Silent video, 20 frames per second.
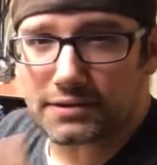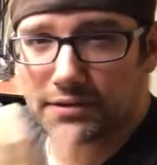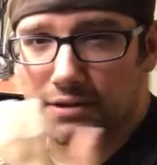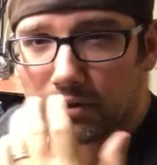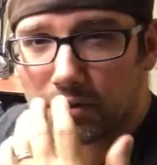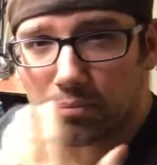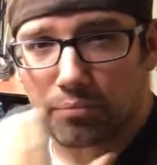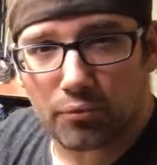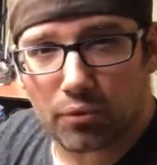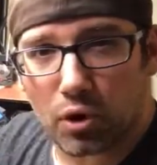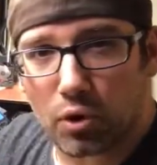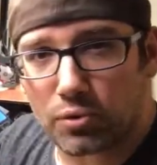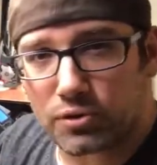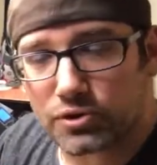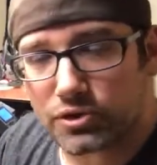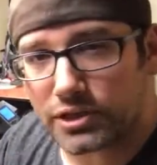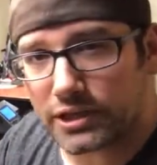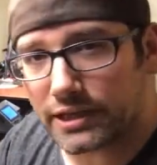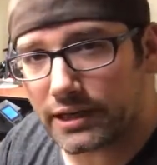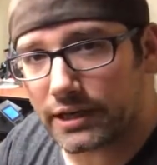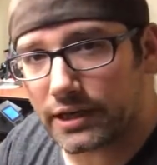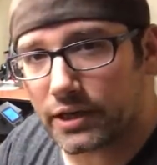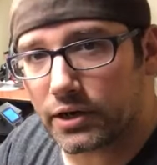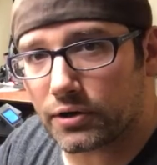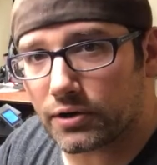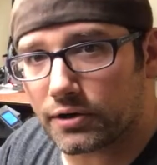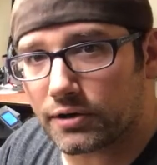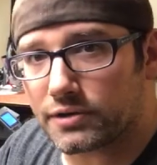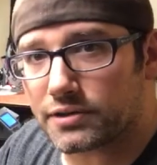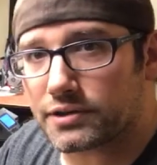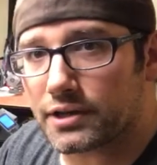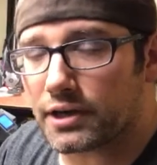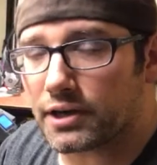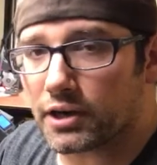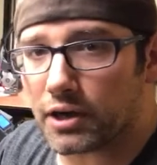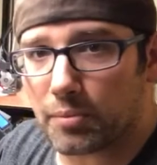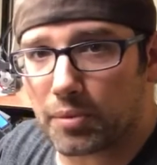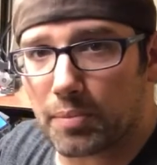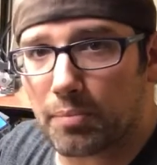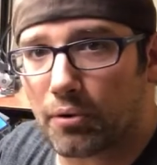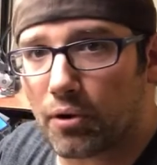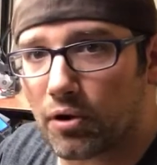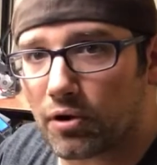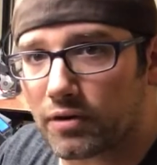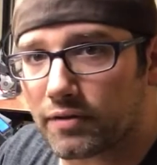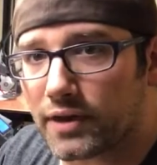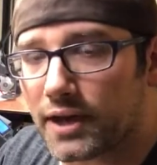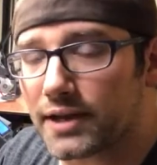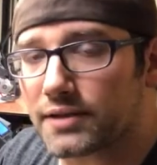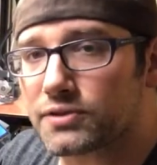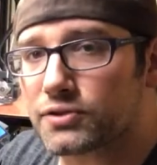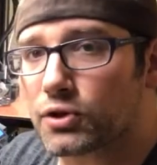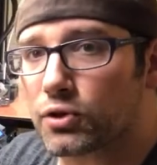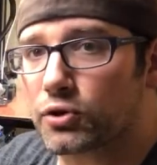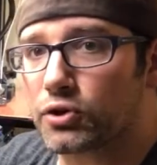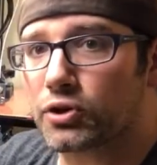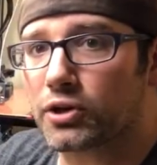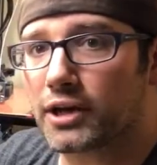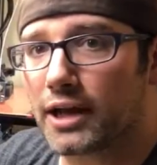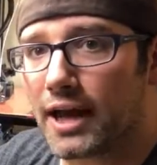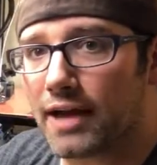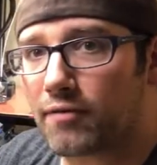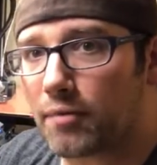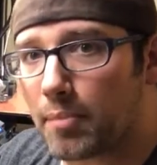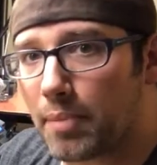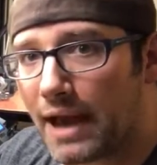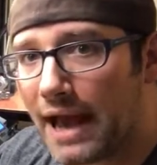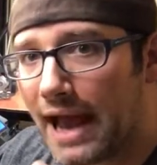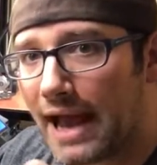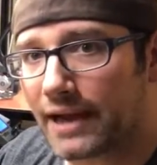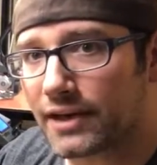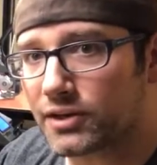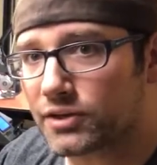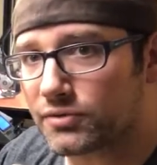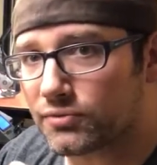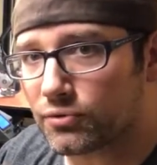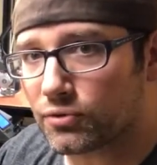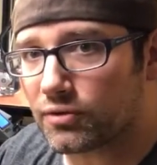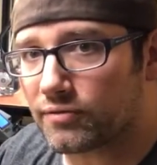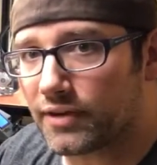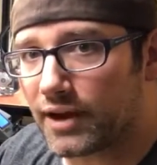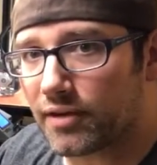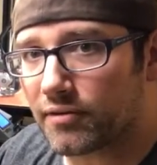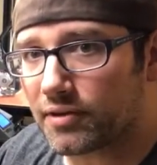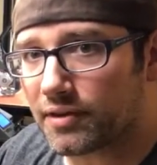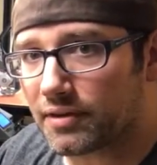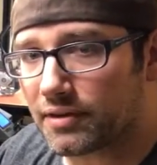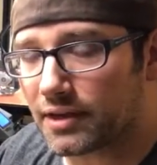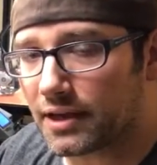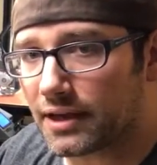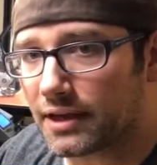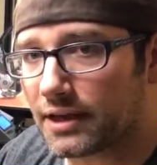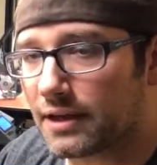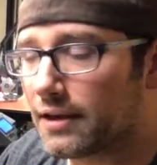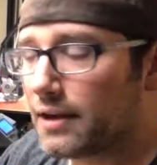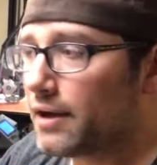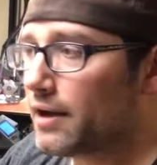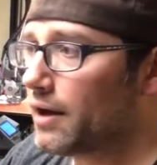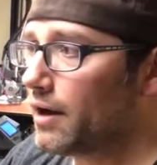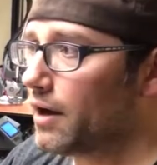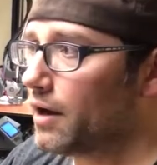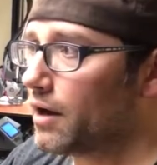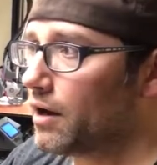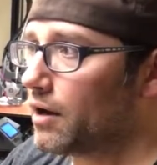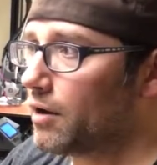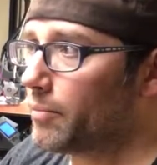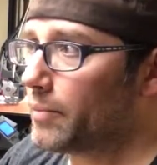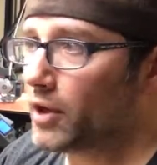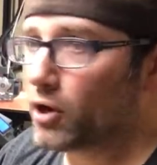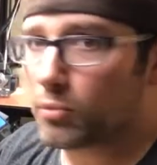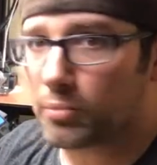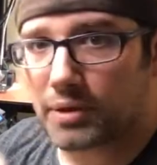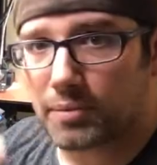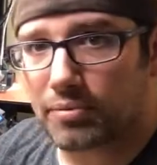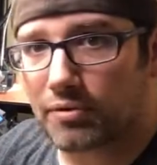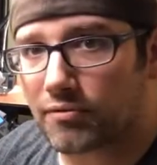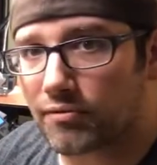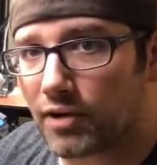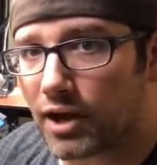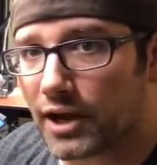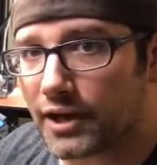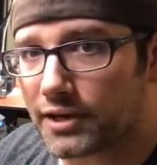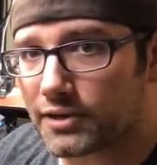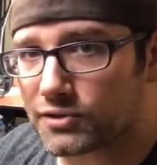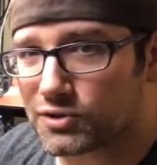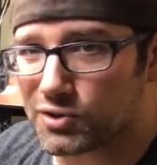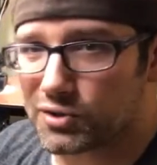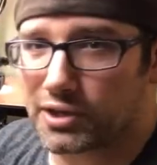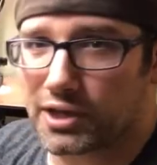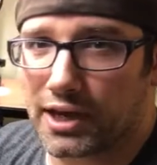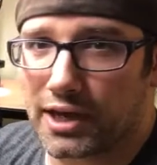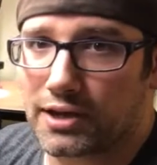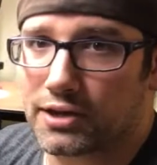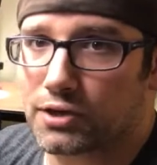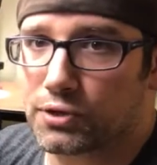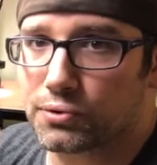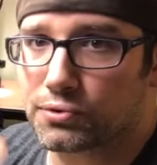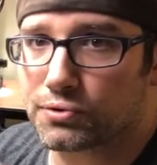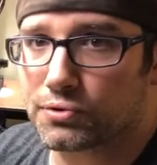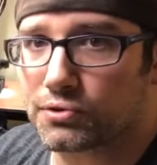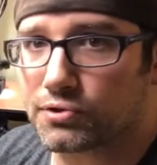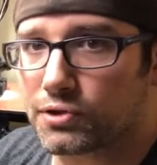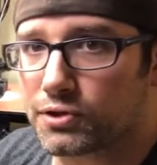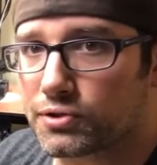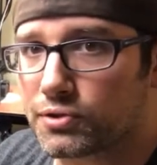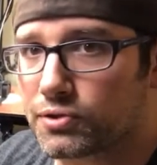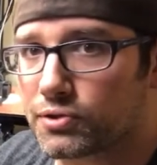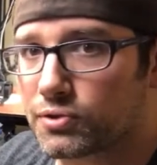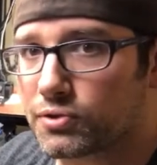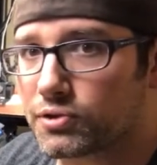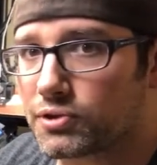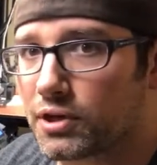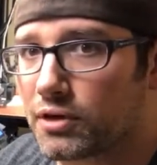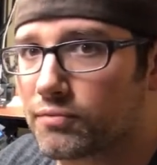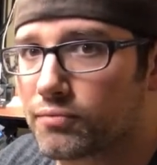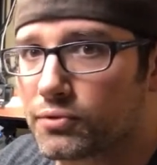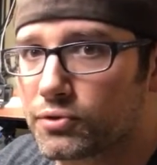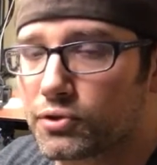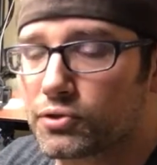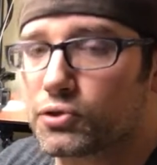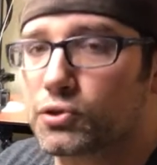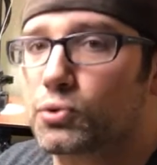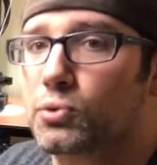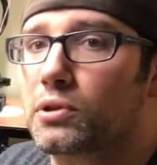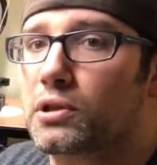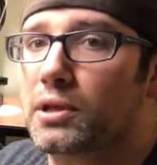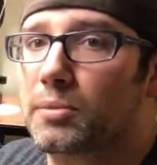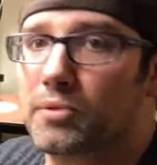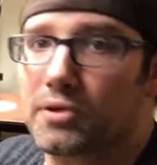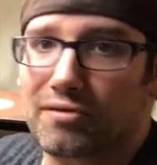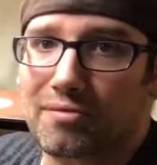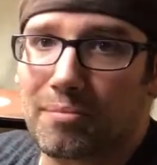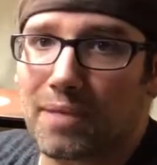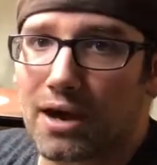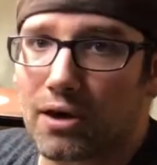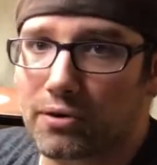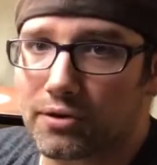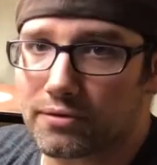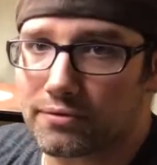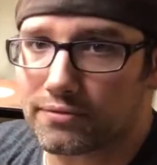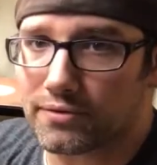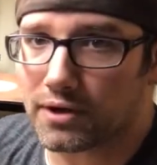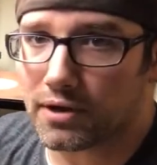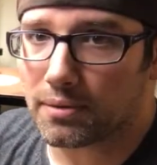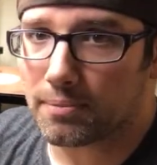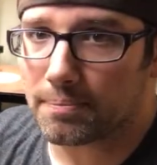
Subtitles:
the broached gears that are going to be part of that. So you're going to have a package full of everything that'll be provided, so the end users such as yourself will just do limited amount of